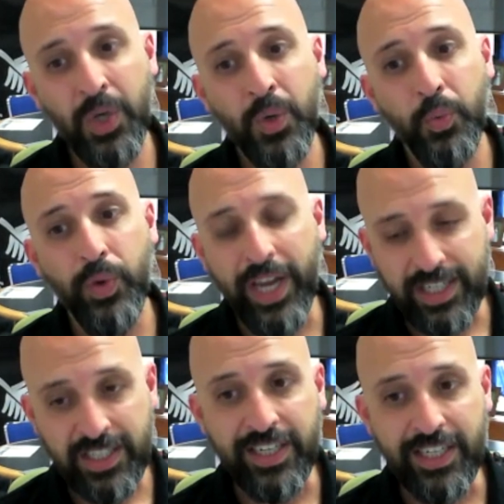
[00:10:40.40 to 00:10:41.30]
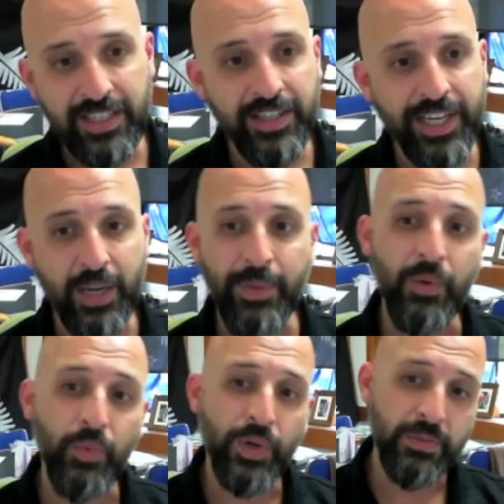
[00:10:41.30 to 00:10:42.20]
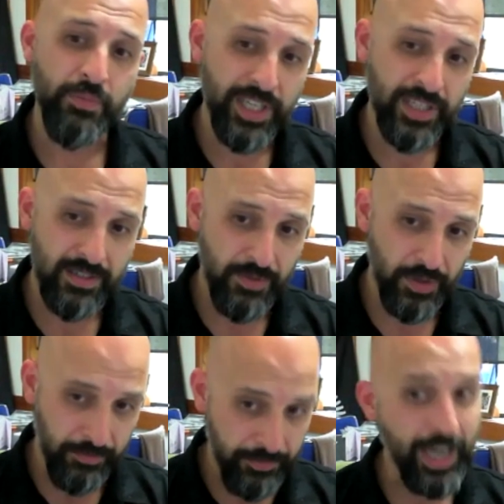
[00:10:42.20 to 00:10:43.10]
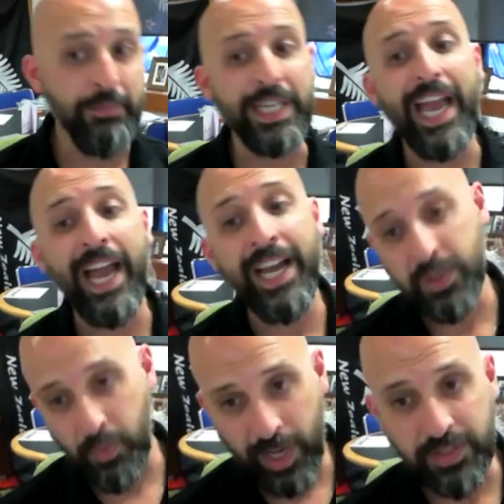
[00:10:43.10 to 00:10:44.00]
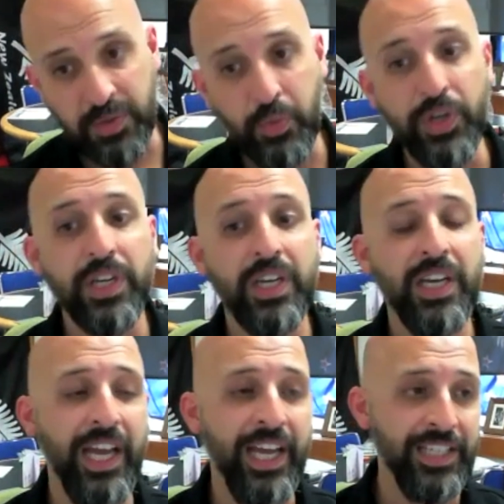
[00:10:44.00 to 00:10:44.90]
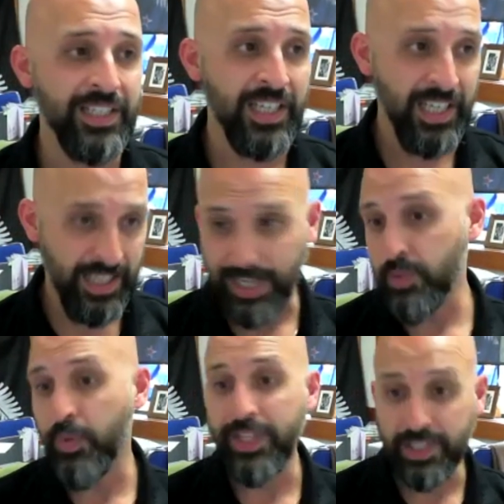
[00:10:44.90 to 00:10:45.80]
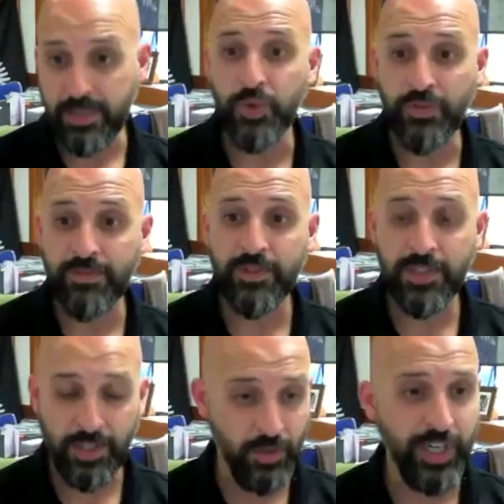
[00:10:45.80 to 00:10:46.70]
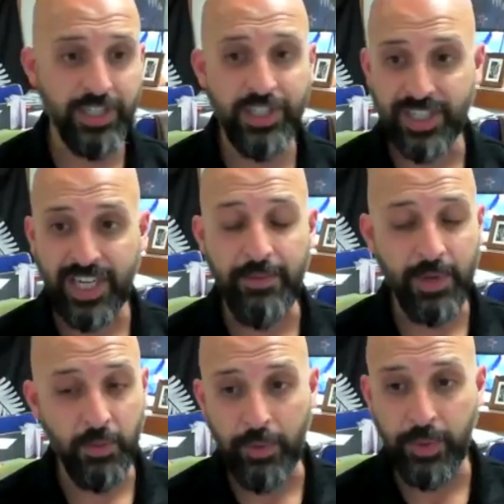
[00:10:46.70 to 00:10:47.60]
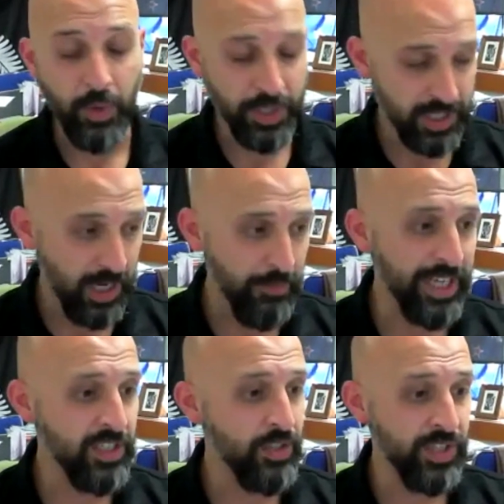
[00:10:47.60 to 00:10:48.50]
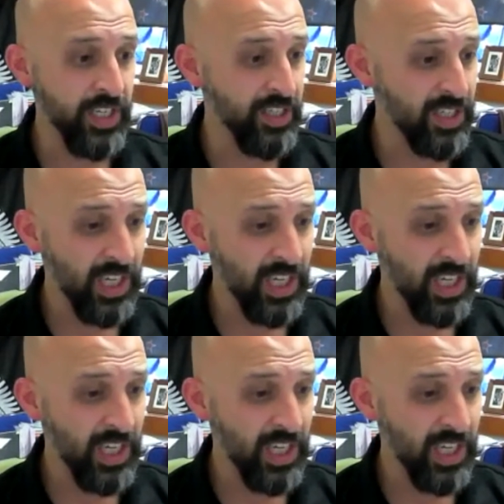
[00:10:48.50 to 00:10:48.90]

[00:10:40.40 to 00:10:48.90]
we actually need to think about what's best for the family as well as work. And that's where this move to Christchurch came in, where we wanted to come back to New Zealand.